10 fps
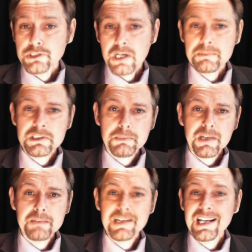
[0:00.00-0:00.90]
Germans are
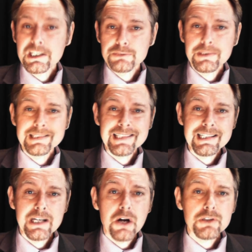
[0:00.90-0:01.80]
becoming
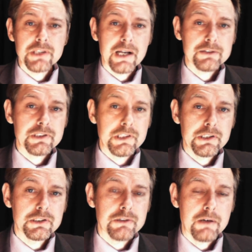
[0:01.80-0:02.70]
increasingly hostile to the
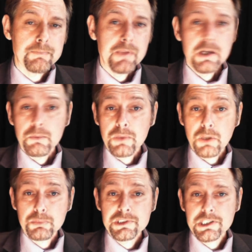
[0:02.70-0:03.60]
euro,
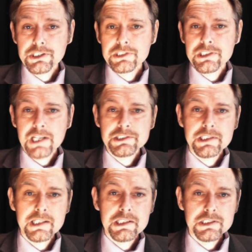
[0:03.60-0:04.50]
with opposition
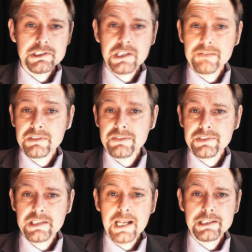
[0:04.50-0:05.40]
centred in conservative
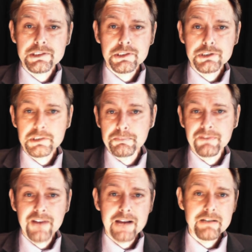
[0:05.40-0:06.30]
states such as
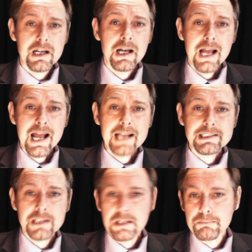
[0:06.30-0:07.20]
Bavaria,
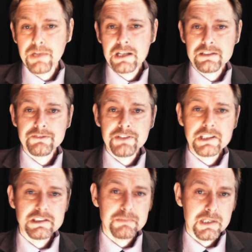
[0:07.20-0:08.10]
Hesse and
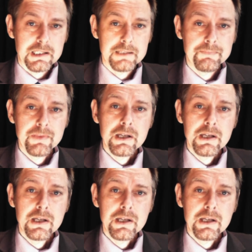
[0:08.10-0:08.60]
Baden-Württemberg.